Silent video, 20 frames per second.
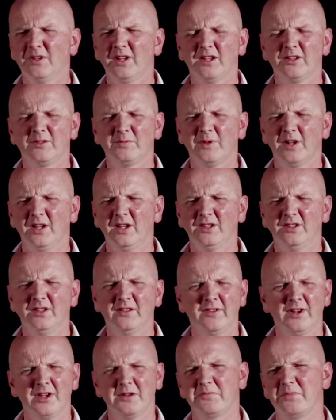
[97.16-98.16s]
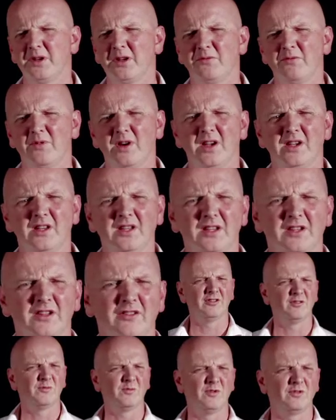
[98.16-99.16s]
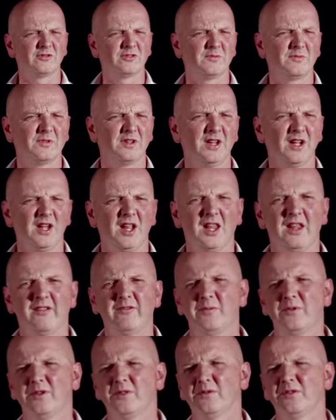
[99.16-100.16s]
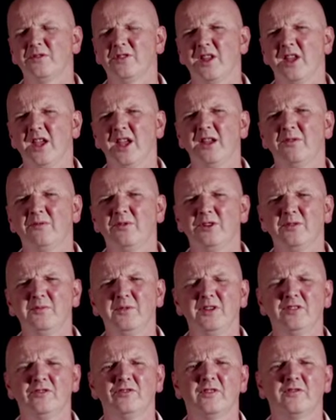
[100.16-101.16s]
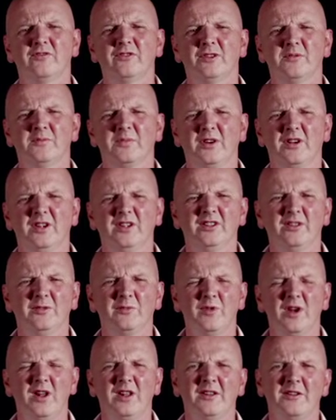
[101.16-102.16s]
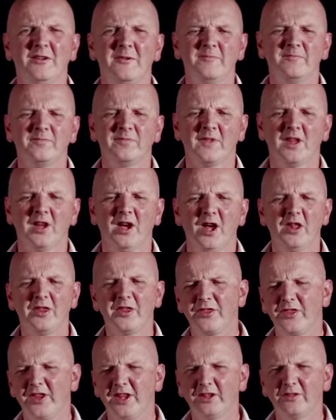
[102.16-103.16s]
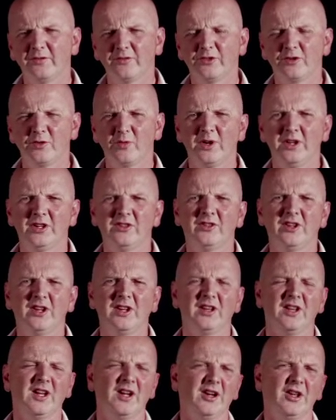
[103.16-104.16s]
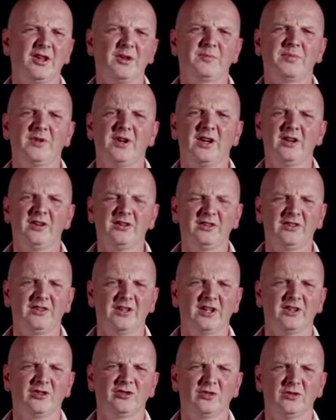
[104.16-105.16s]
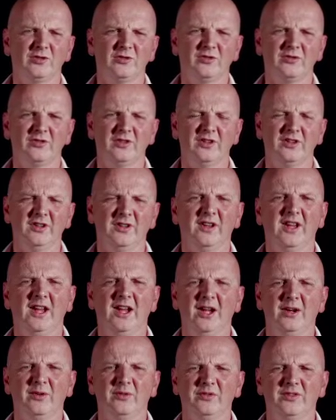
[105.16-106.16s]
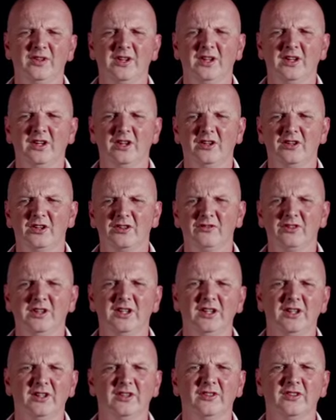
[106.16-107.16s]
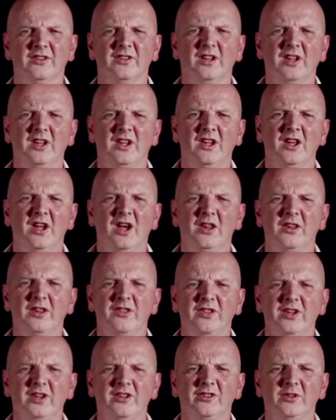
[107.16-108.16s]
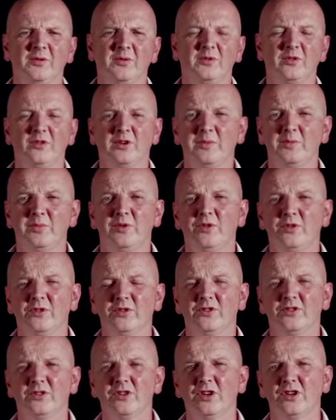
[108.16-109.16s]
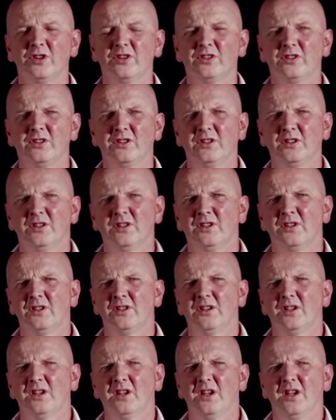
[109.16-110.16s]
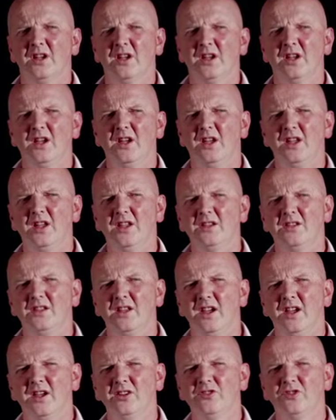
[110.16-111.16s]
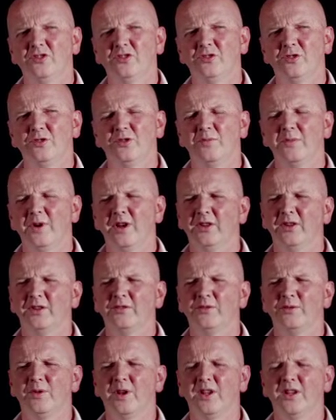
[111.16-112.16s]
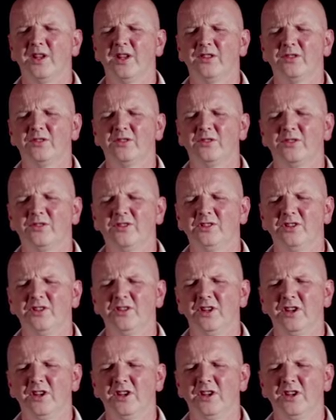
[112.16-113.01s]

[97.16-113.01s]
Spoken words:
me explain. You've had a big wedding, you walked up the aisle, everybody was there. What do you mean you drifted apart? He said, well, other things have squeezed in, like other priorities like children and housing and careers and other things that were all important and good. And I just thought about this for a while, and I thought,